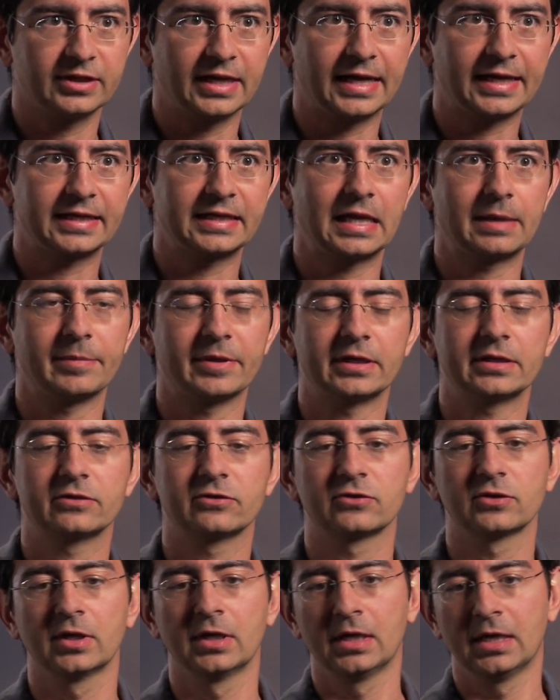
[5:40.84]
and
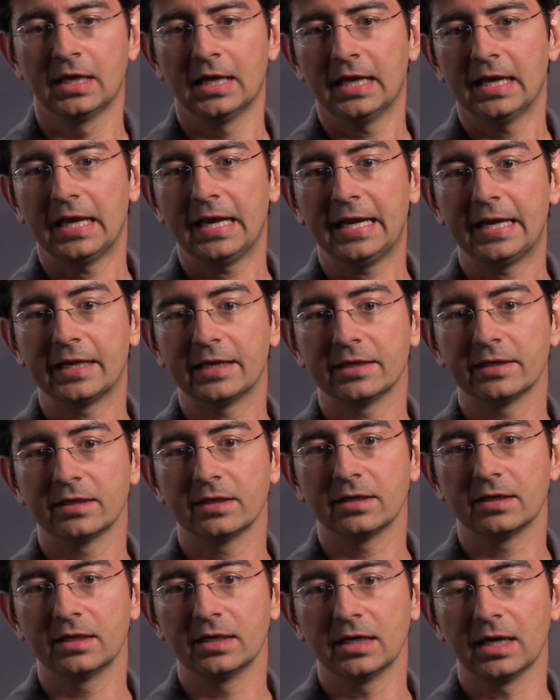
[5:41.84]
academics.
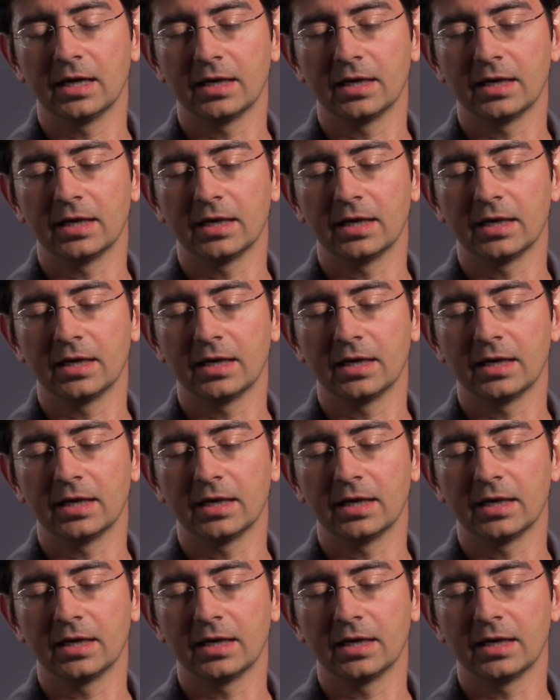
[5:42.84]
And